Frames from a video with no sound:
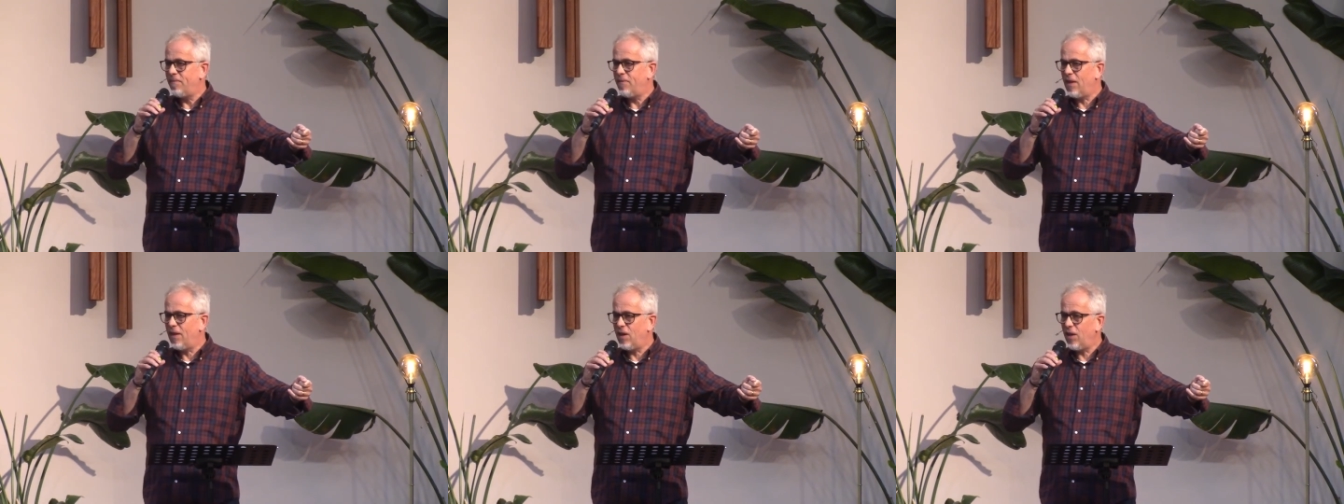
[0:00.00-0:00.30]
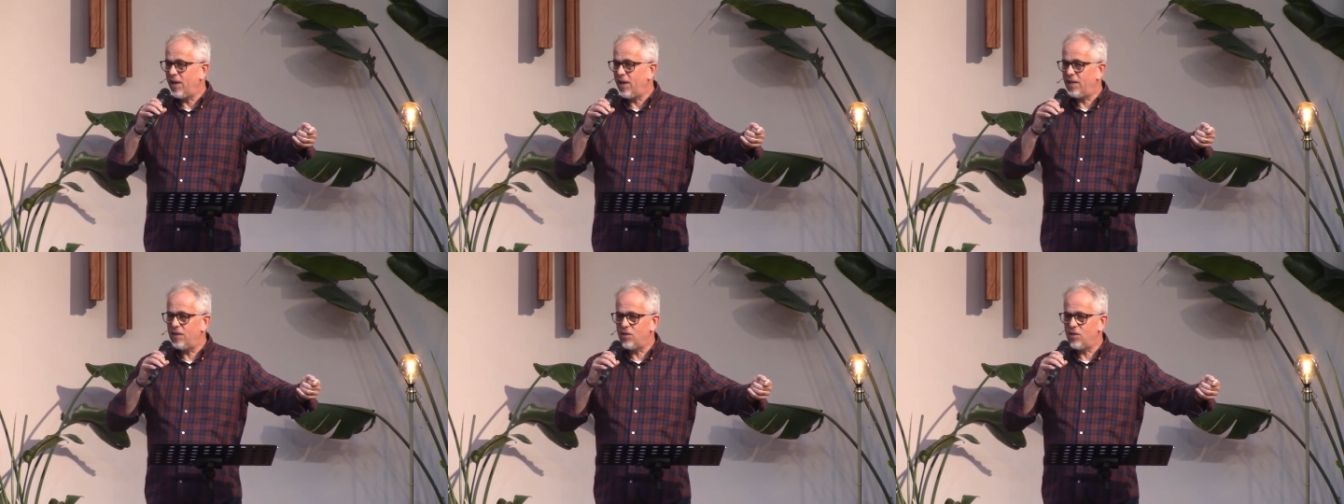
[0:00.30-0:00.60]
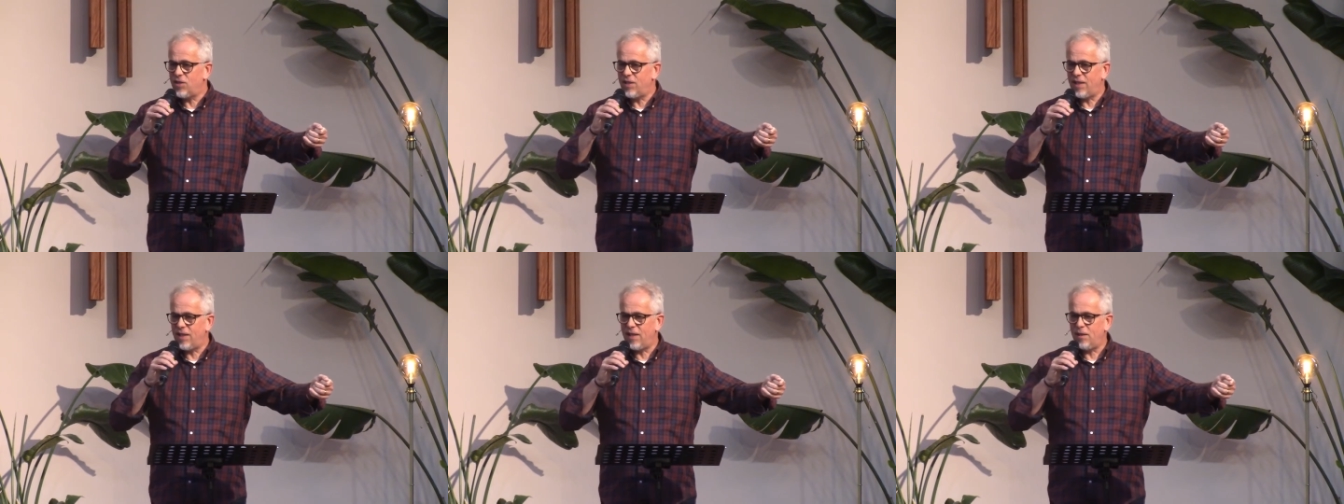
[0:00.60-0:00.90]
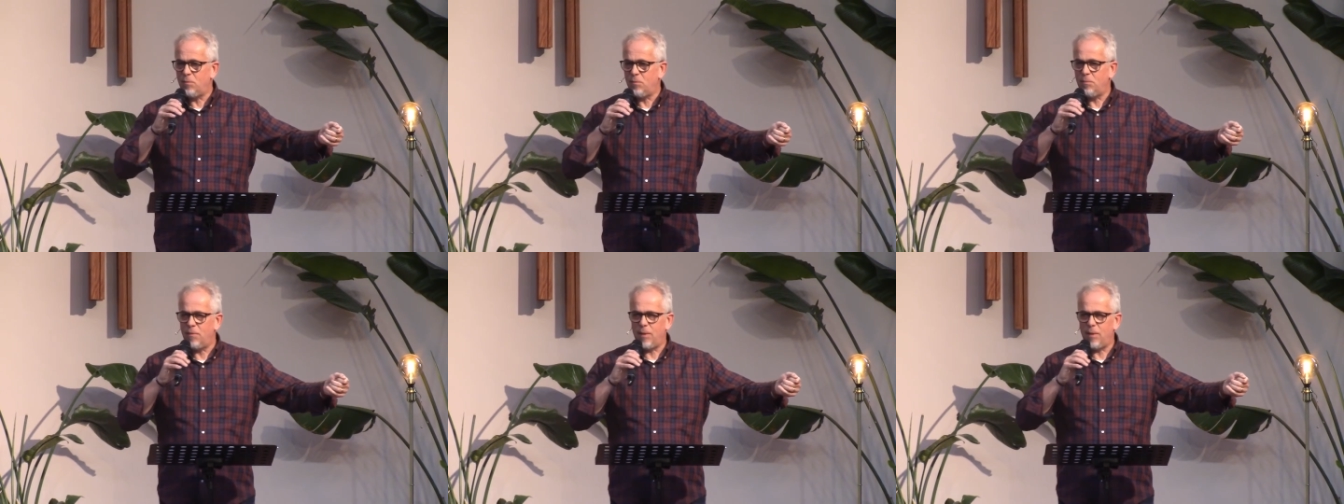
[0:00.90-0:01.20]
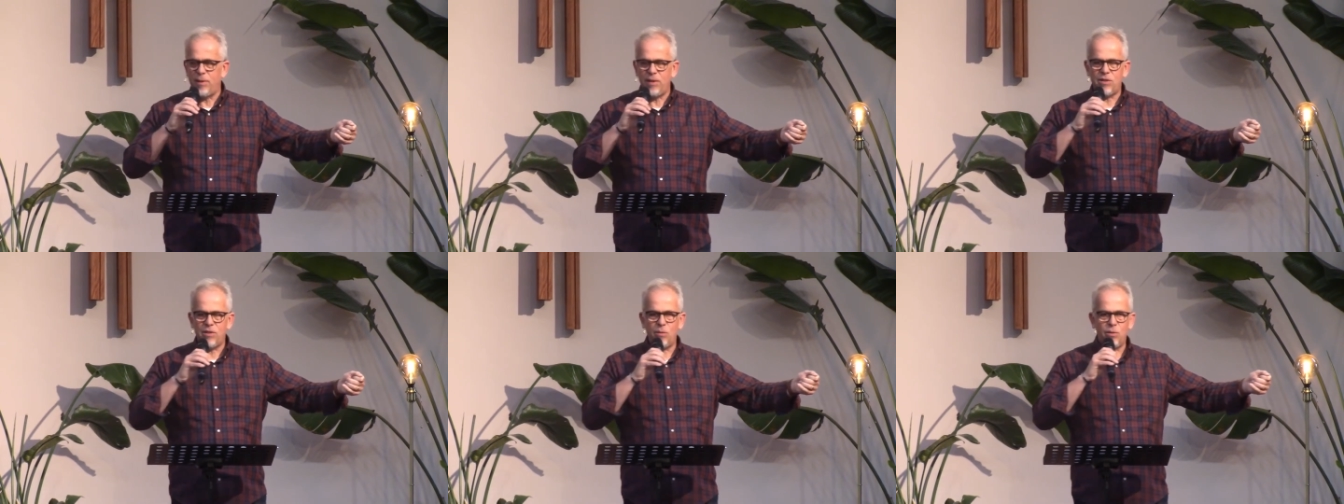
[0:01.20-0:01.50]
that I can see,
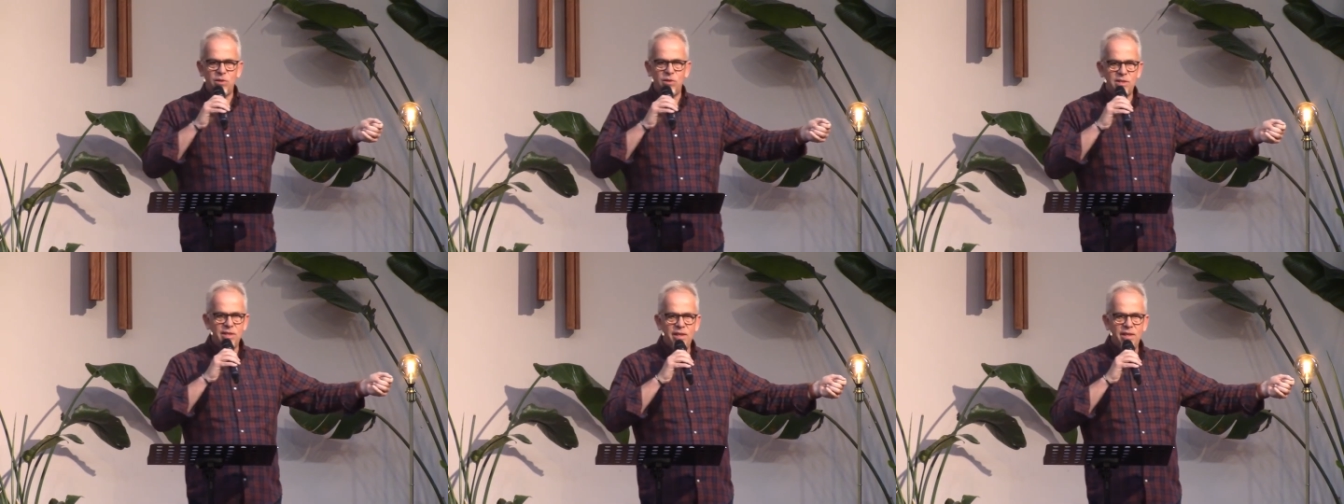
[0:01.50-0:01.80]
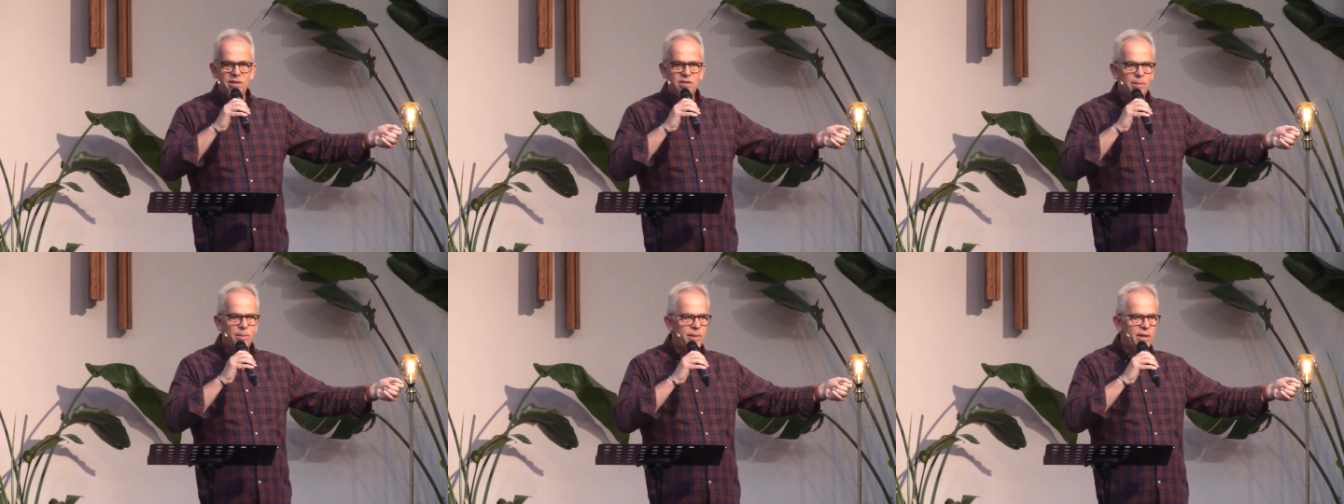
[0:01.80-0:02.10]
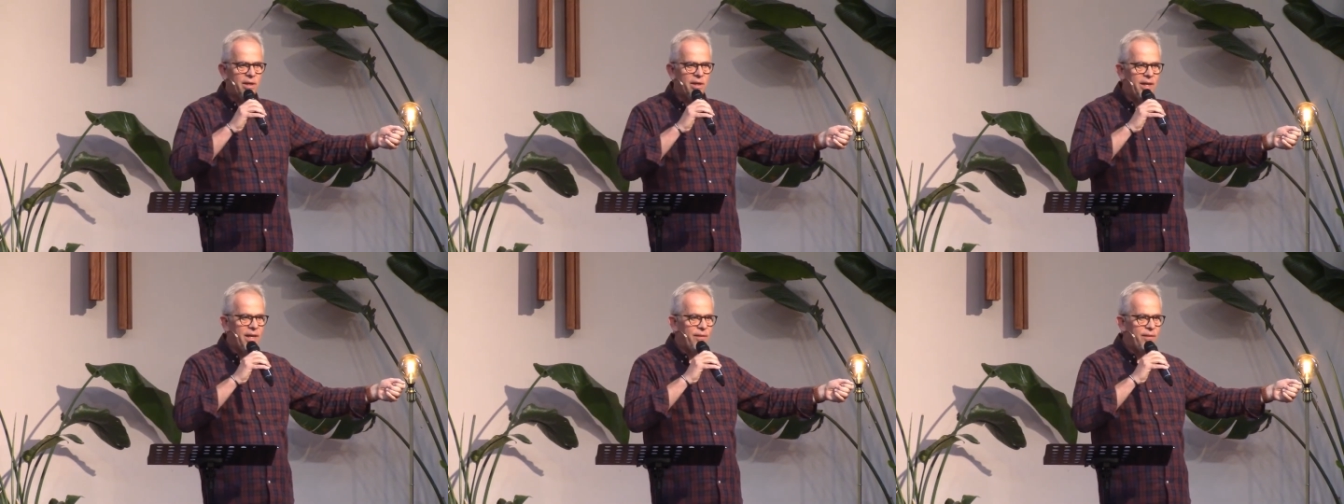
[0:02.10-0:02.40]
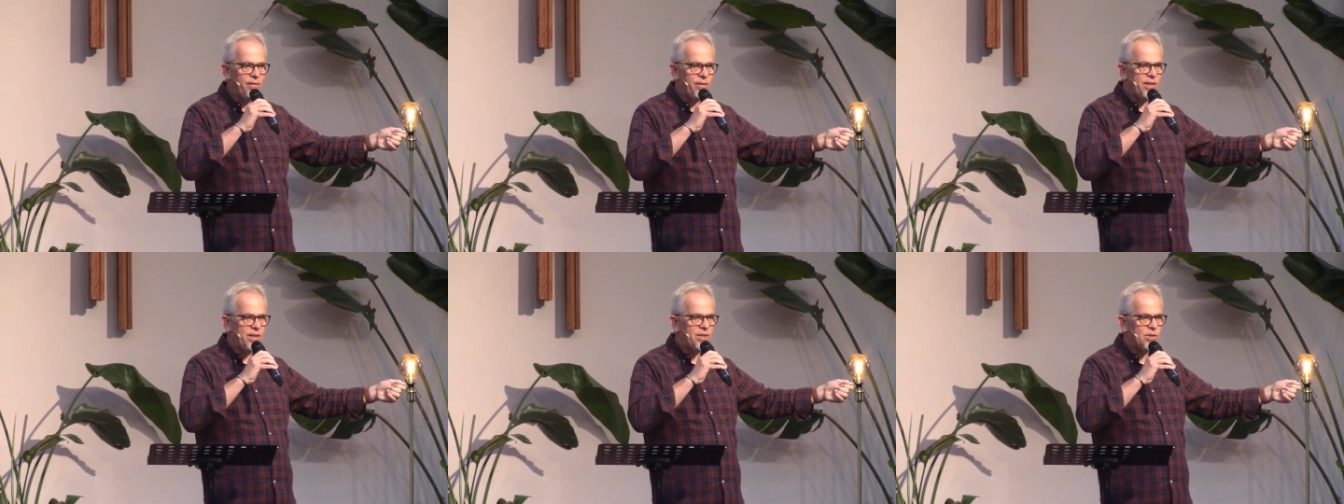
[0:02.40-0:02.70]
maybe someone's seen something I haven't,